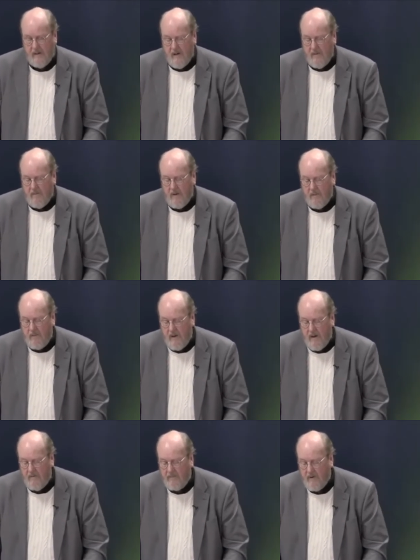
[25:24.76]
by the
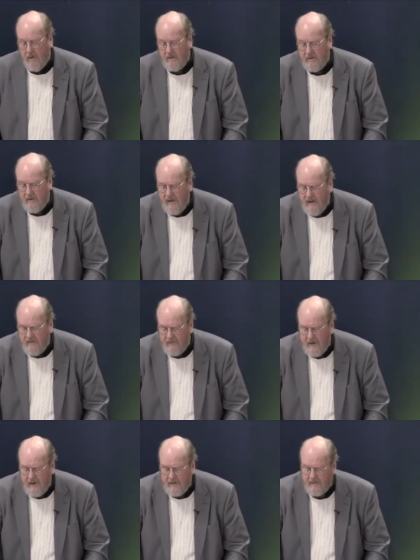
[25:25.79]
power of God. So, in
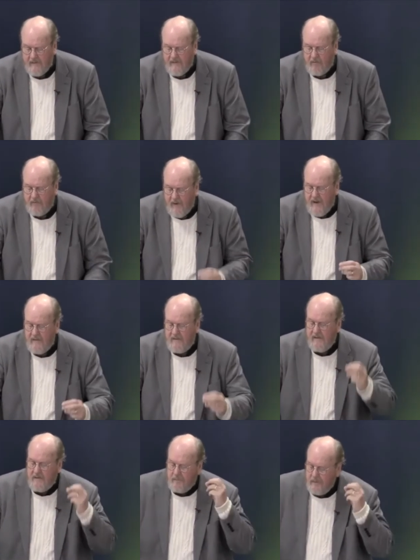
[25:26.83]
essence, faith
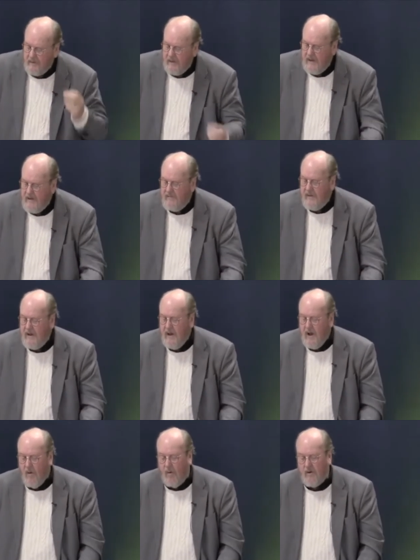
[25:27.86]
is believing
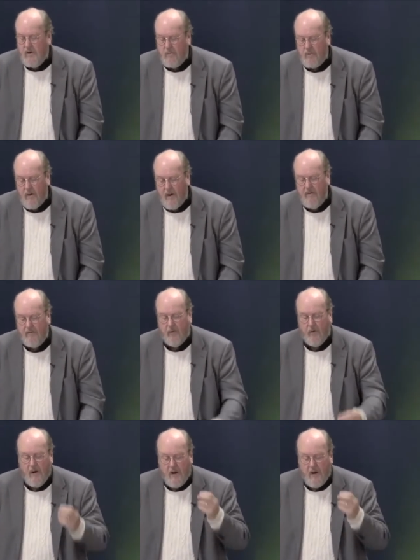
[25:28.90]
what you pray
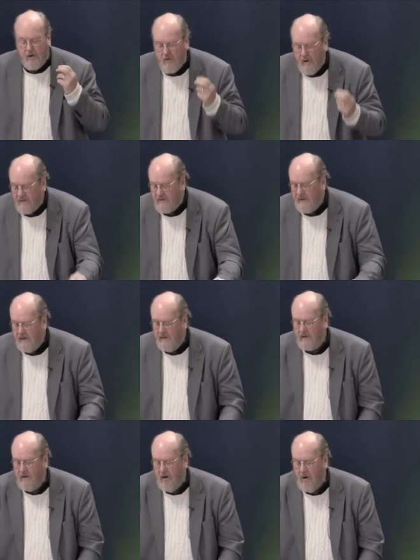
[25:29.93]
for, trusting
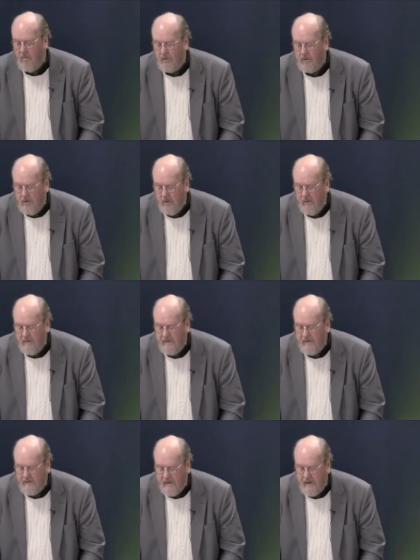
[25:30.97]
that God will do as He
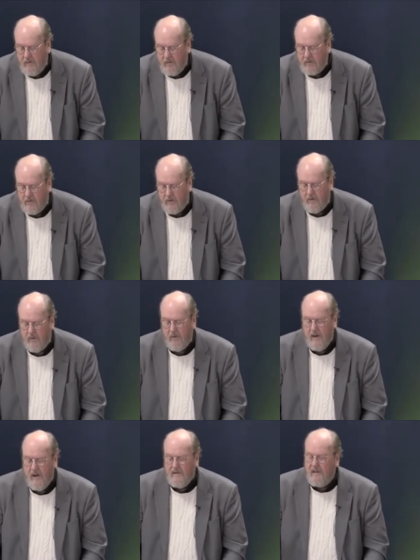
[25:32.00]
said He will do.
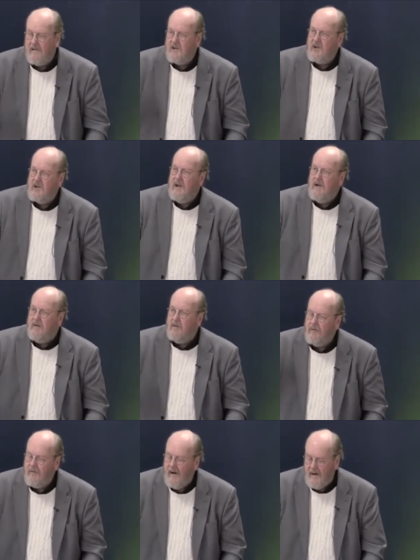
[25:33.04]
So, the shield of
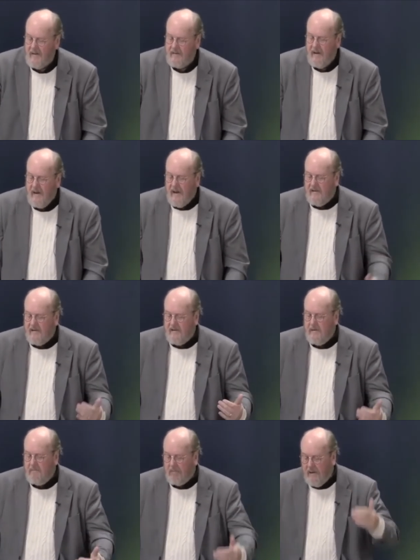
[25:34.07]
faith is
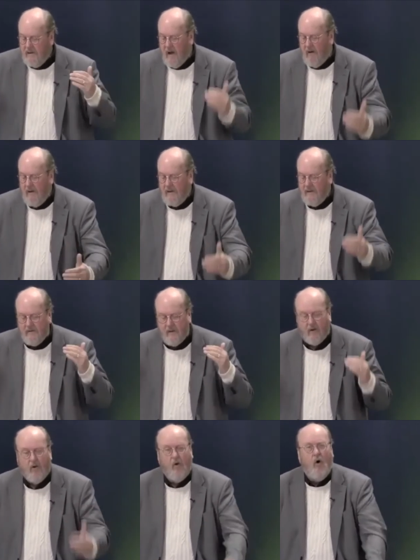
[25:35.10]
simply knowing that the
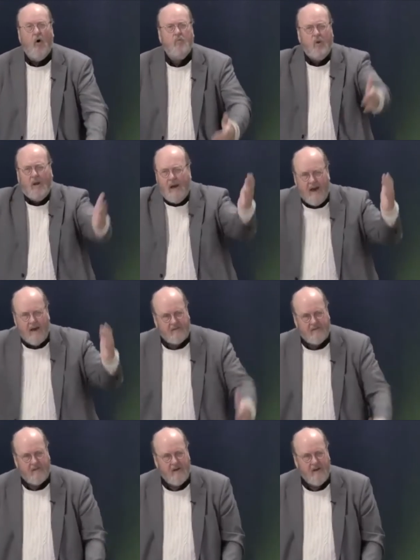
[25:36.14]
Lord will
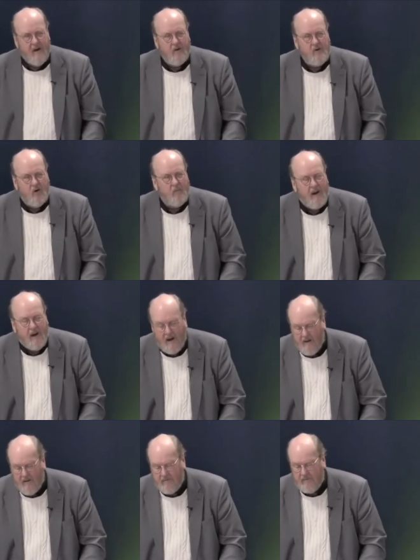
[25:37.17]
act on your
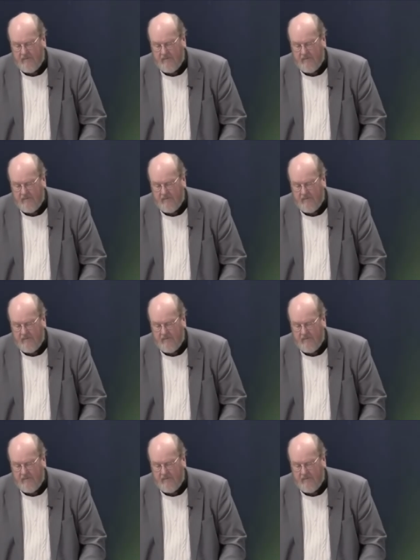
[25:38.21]
behalf.